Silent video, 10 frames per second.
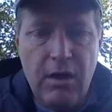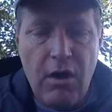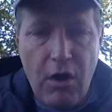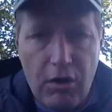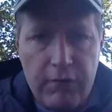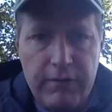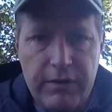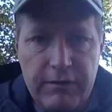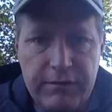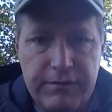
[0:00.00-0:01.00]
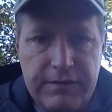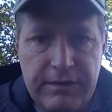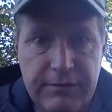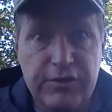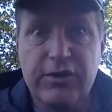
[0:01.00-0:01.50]
all of their 15
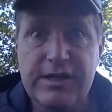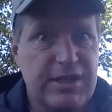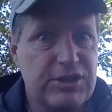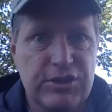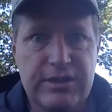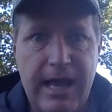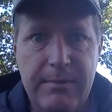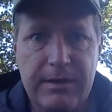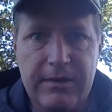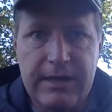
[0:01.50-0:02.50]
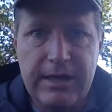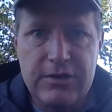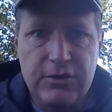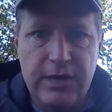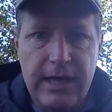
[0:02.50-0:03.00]
fraternities. That just happened, I think,
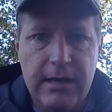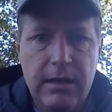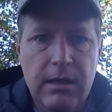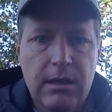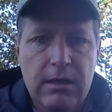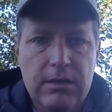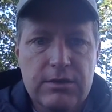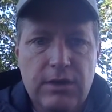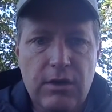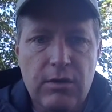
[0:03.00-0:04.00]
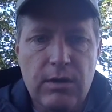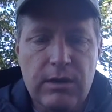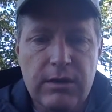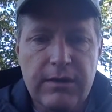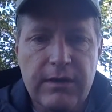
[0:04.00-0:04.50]
yesterday. So
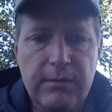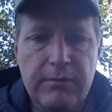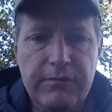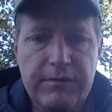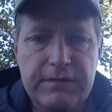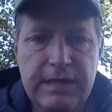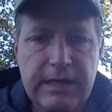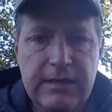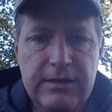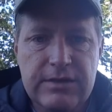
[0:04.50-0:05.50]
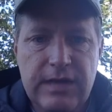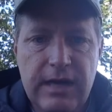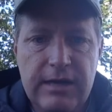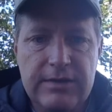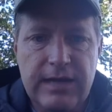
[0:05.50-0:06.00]
look at the number 15 and
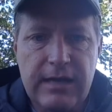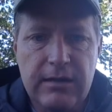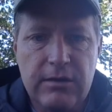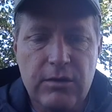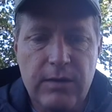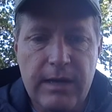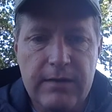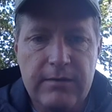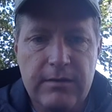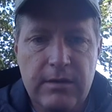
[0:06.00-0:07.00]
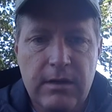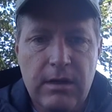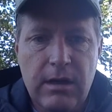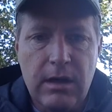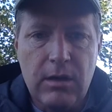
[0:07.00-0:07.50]
decide, is that correct?
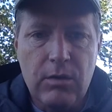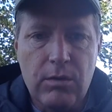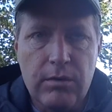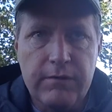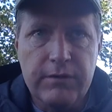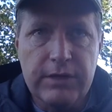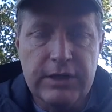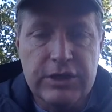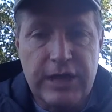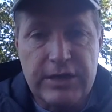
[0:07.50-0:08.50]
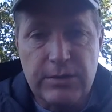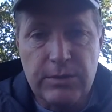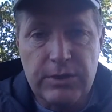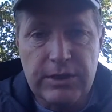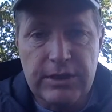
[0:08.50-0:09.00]
Or if you need to change it, what
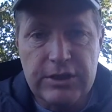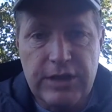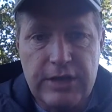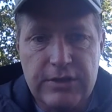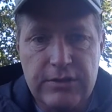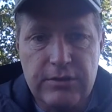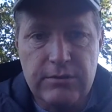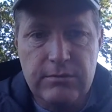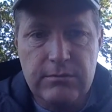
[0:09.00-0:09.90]
do you need to change it to?